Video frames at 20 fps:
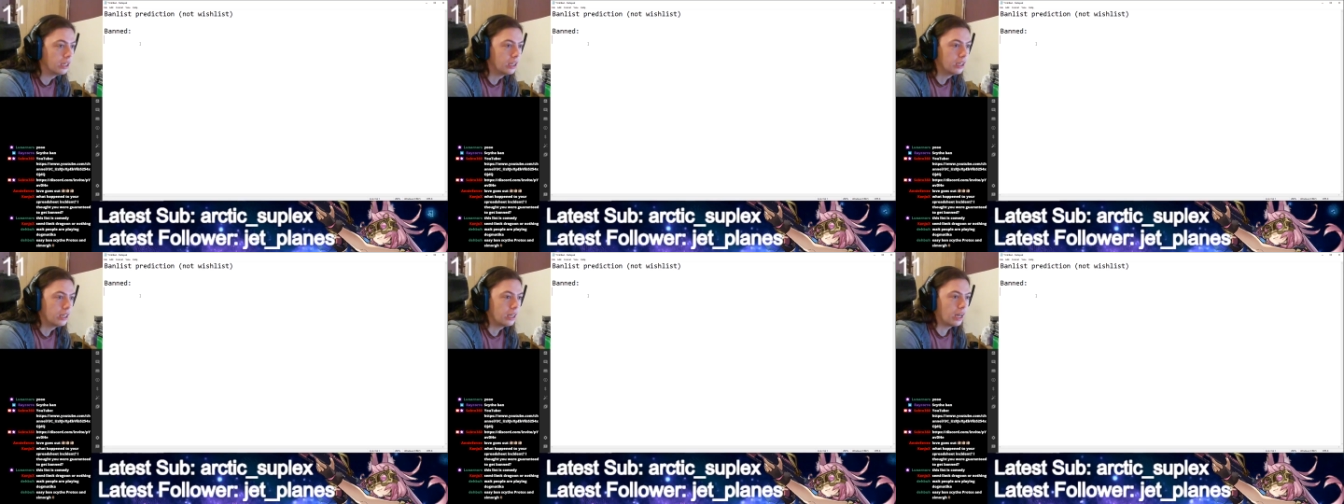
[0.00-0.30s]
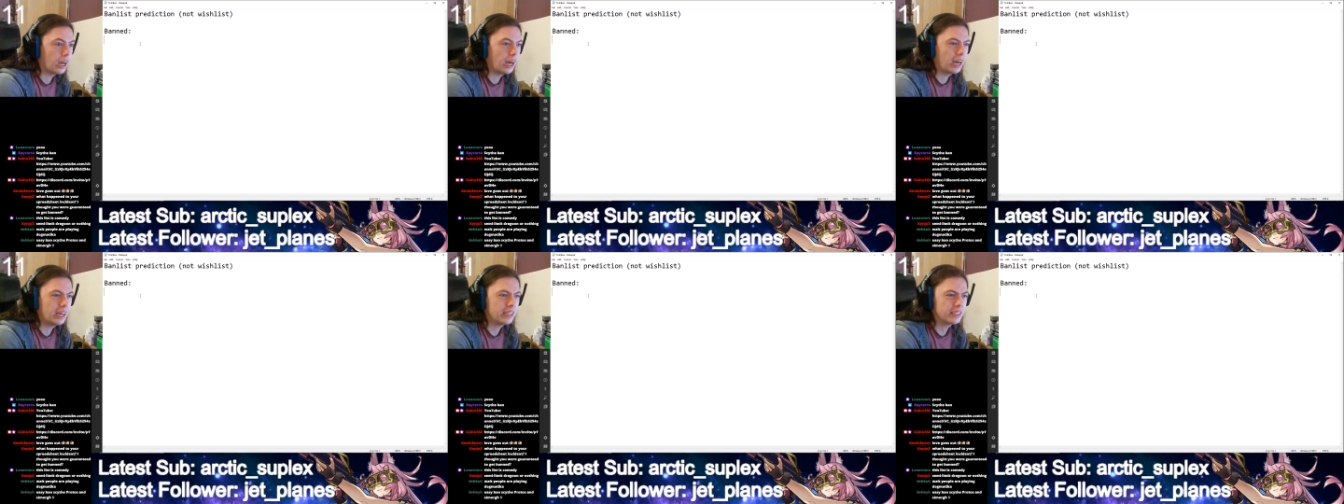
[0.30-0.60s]

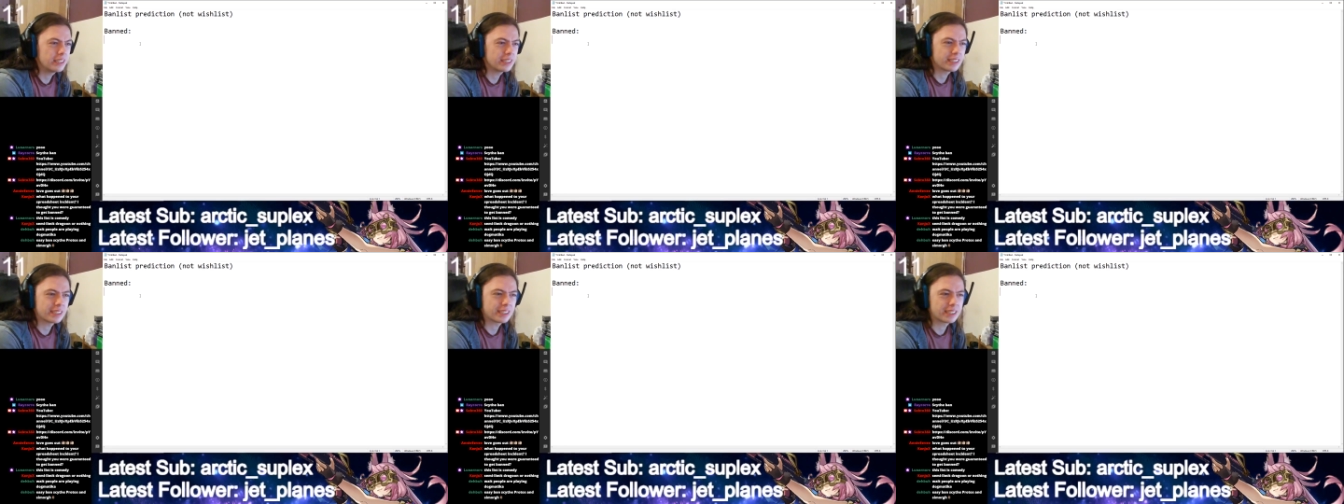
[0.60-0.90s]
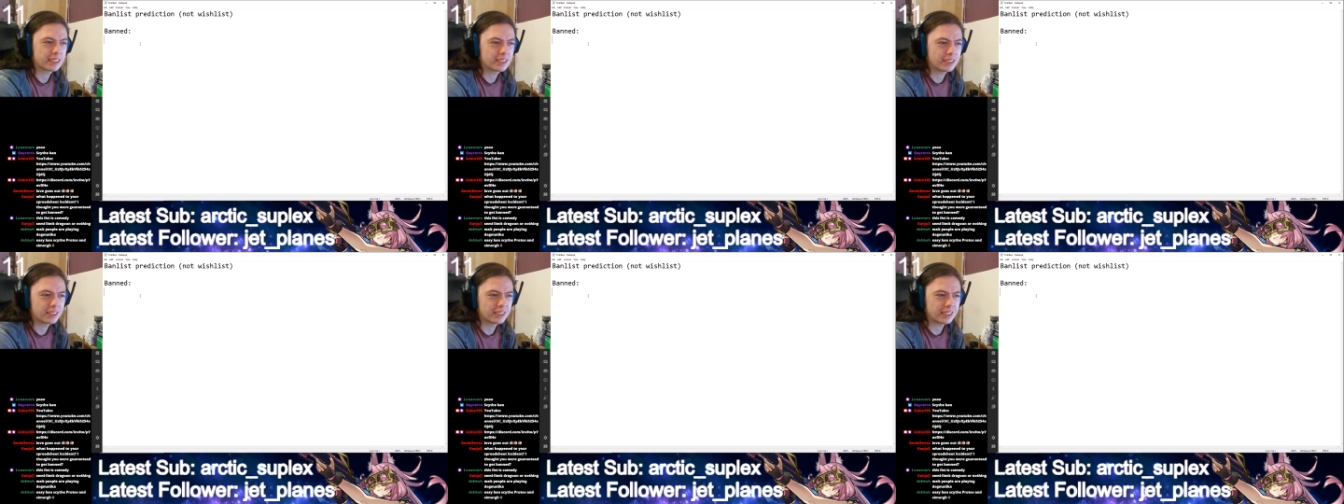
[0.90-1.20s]
And the
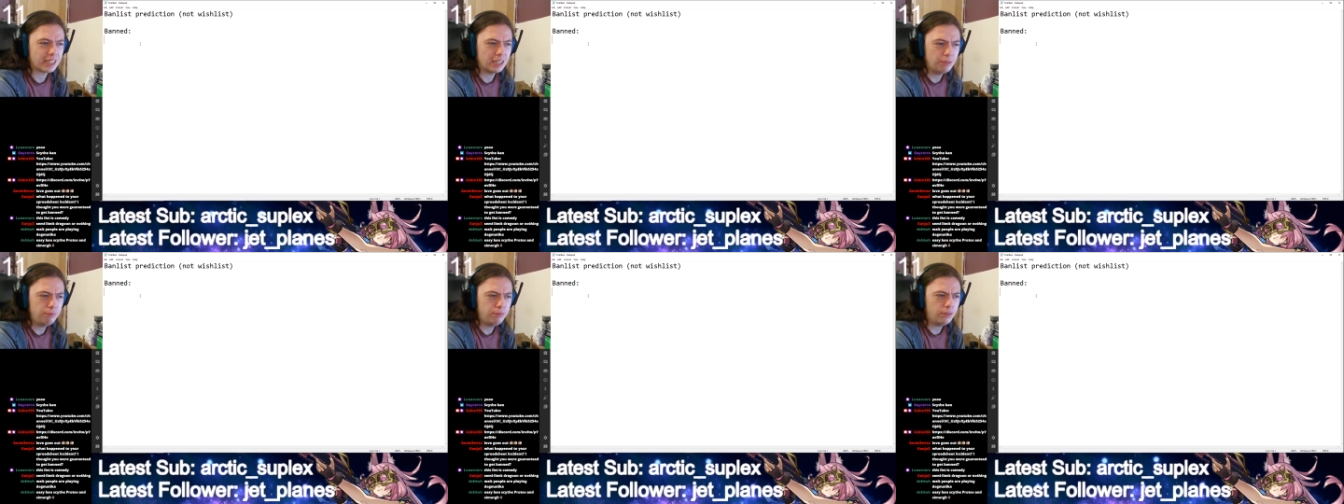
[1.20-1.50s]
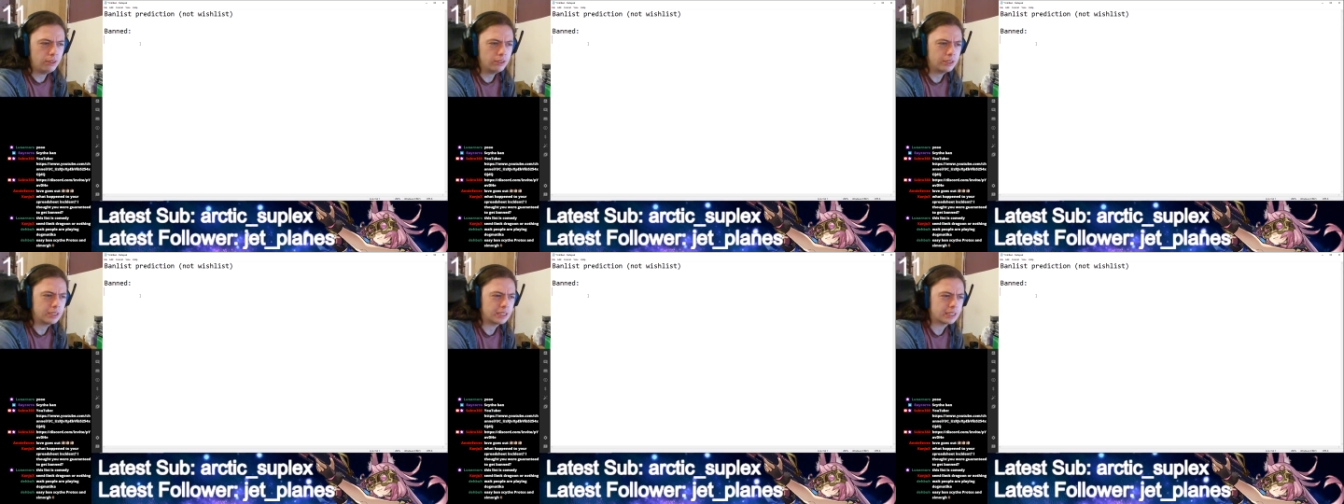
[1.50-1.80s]
Scythe
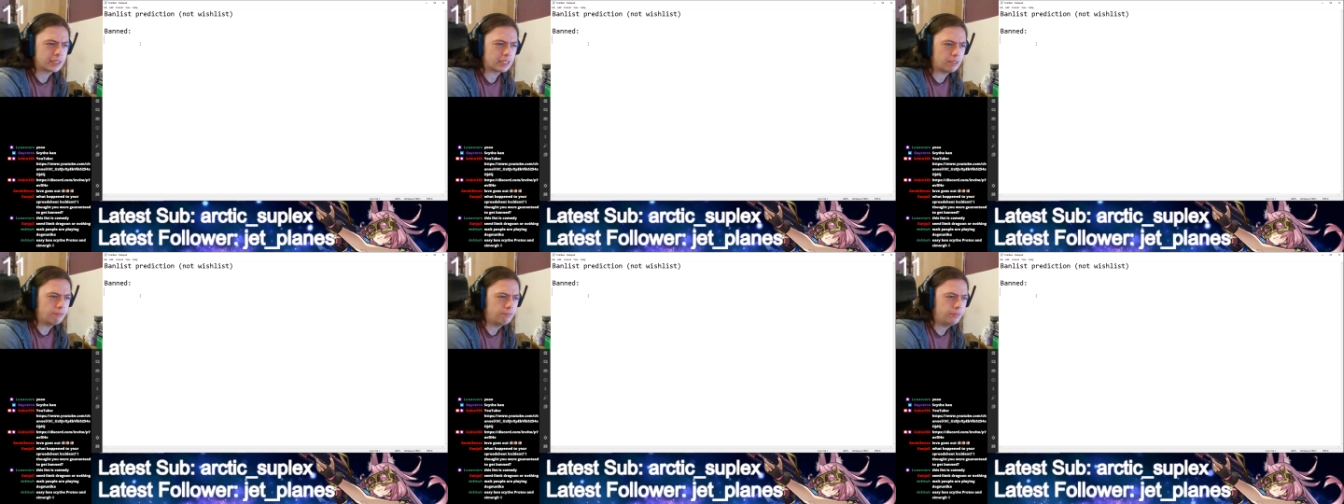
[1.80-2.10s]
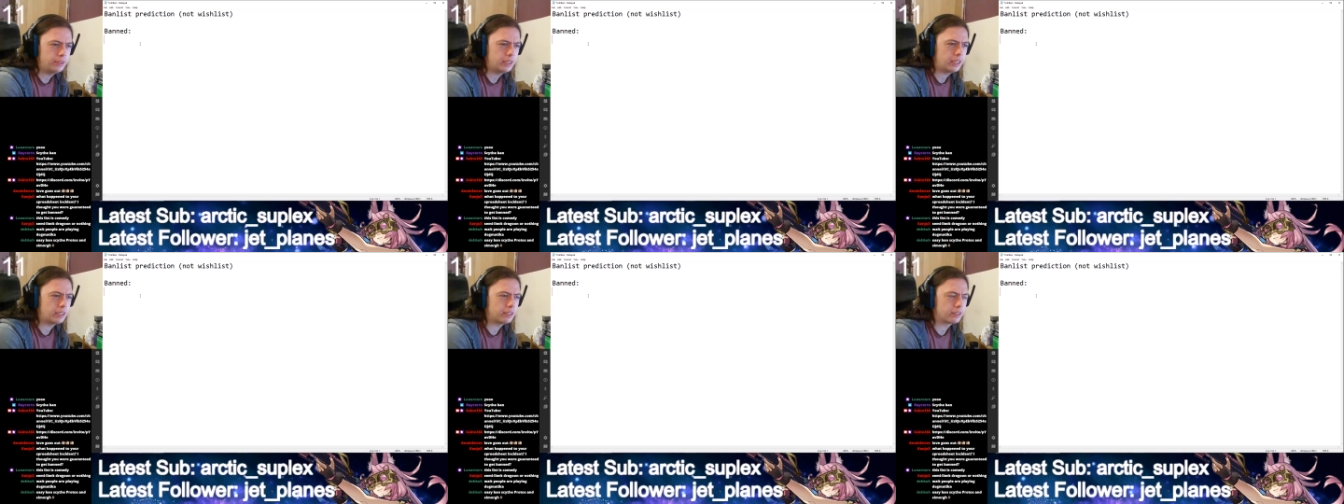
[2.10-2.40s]
Lock is
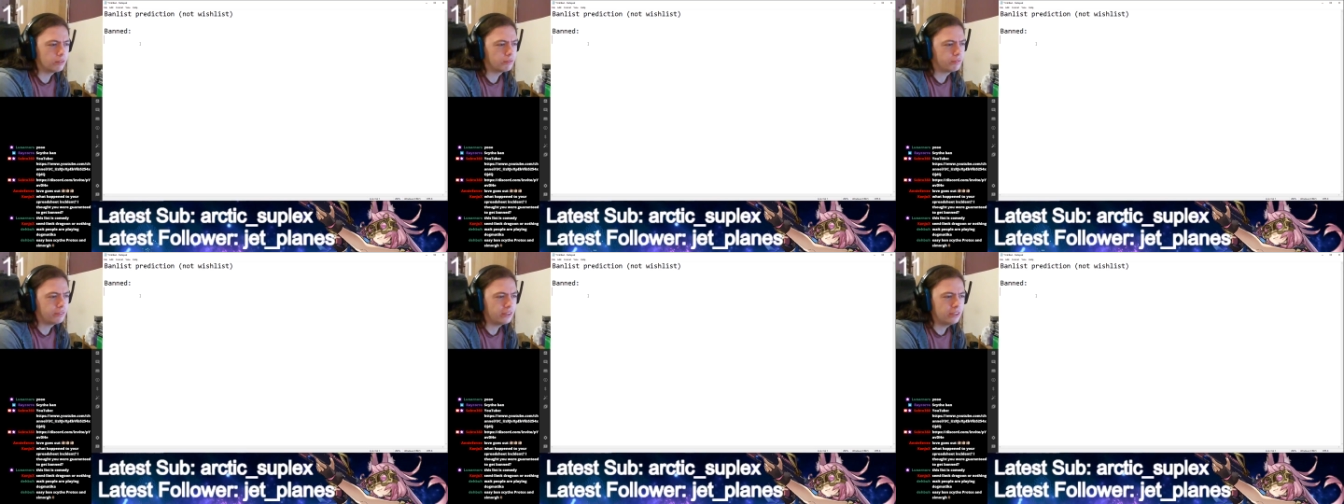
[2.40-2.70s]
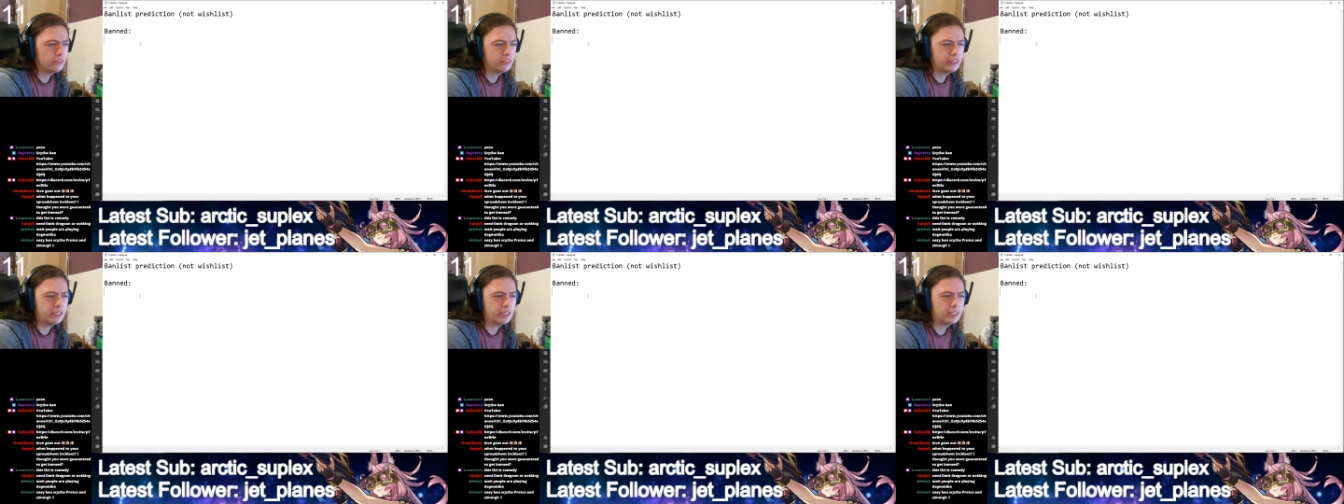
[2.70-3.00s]
something that
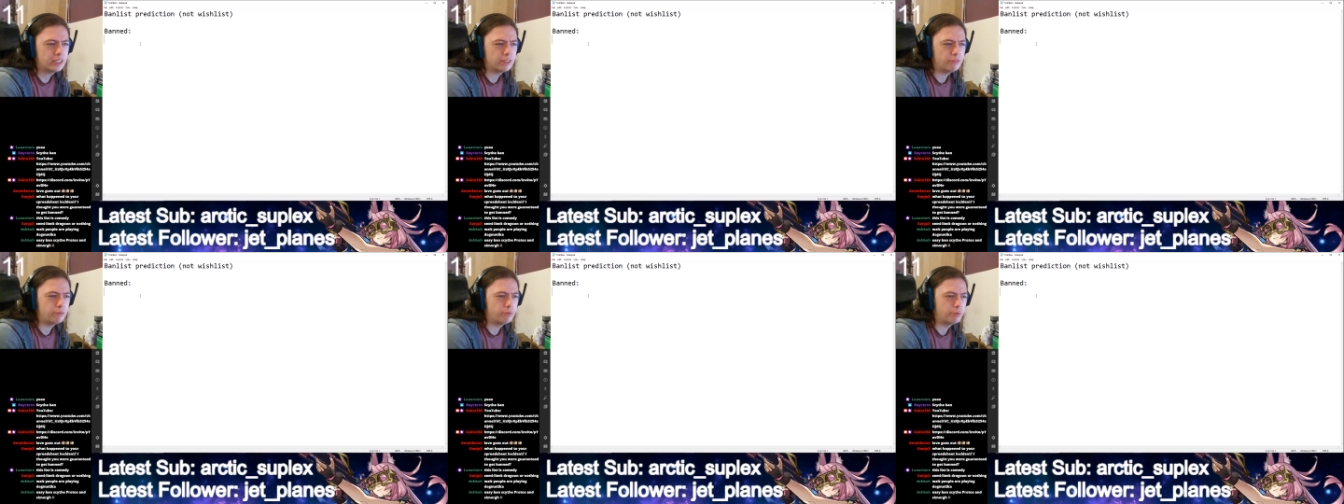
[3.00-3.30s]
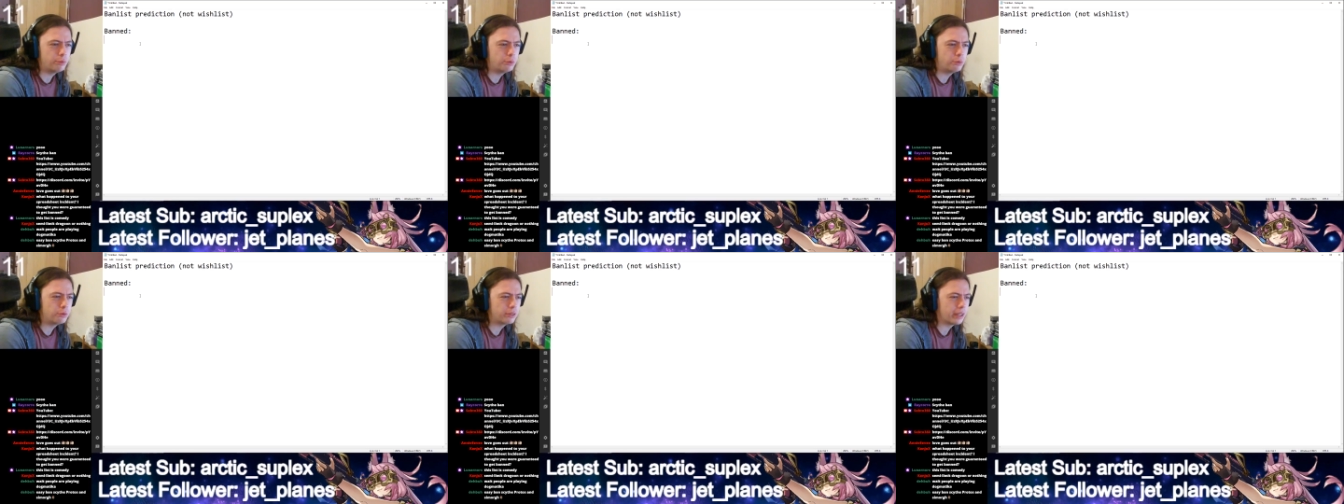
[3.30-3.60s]
feels like it
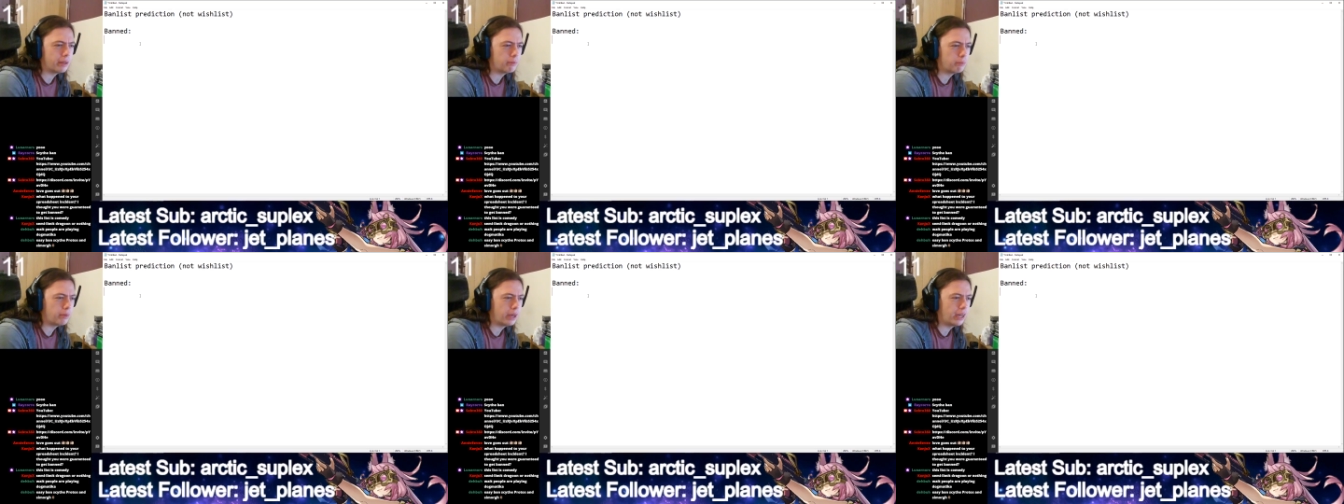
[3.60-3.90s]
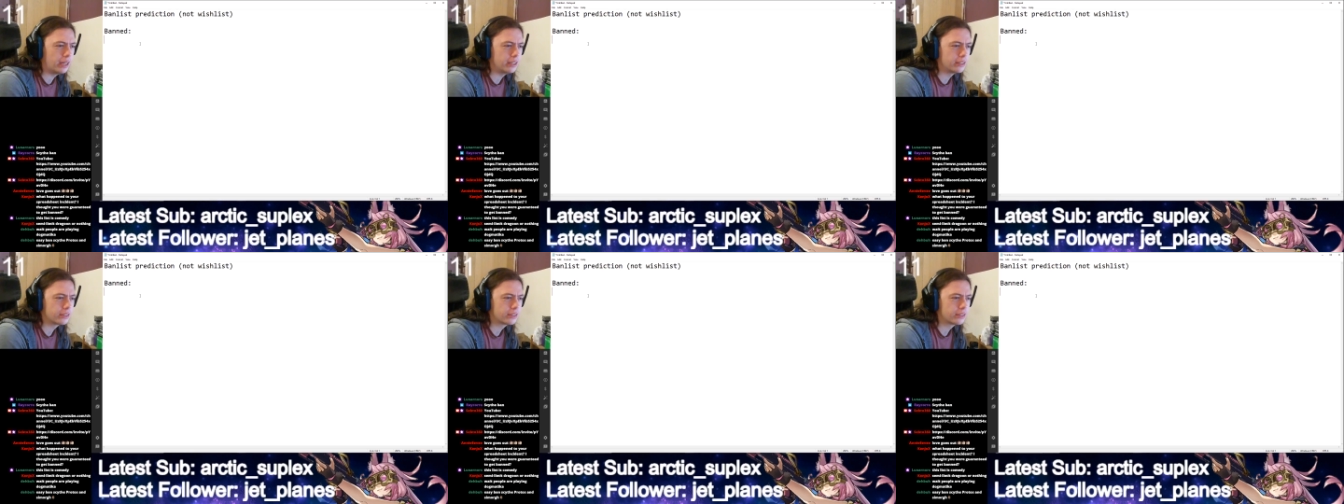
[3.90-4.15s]
will get banned.